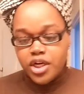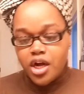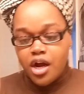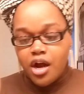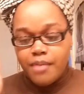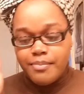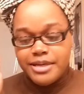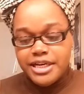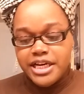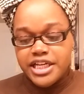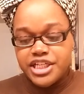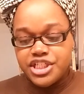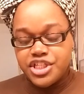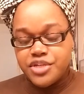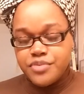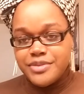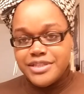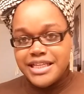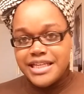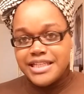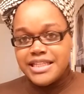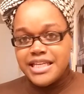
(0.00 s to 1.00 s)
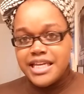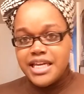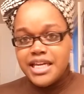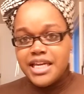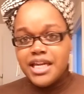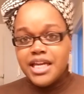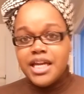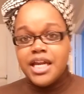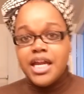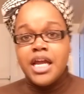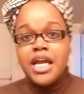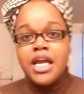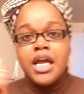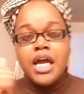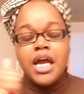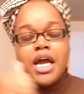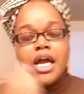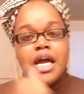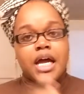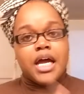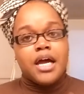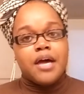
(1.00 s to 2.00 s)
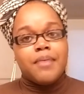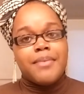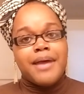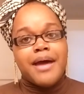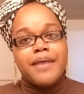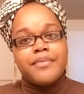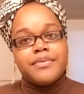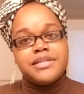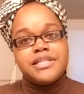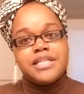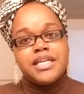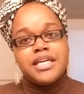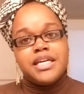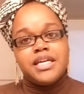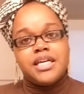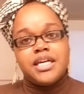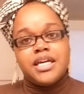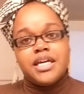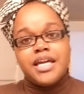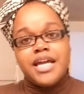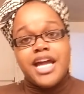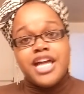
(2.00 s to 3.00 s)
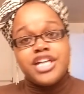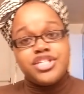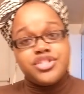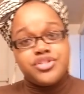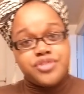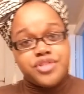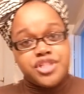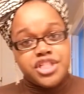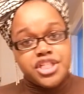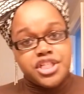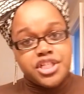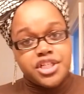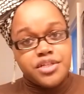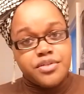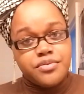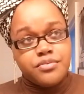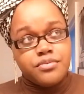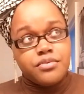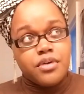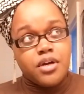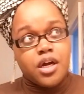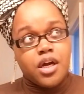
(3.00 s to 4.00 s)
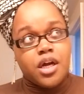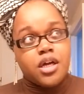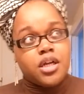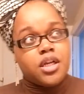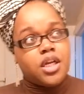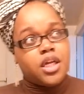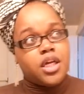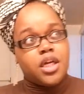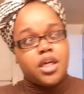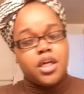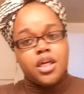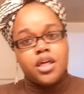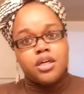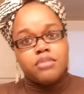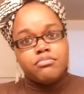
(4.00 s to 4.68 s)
combination was I taking? I was taking estrogen, like